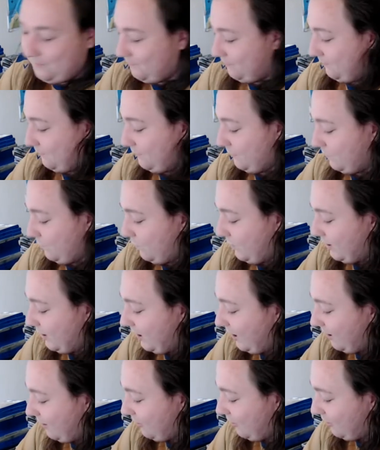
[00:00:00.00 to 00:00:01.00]
we
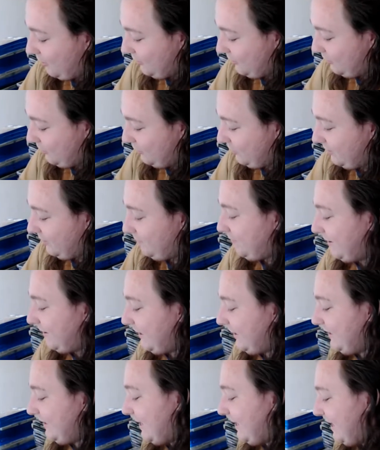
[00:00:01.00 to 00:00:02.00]
are onto the
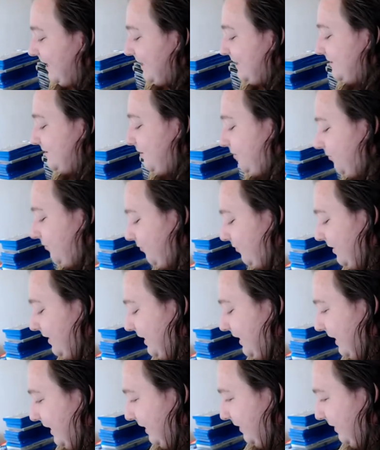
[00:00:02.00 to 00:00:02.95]
PS3 game.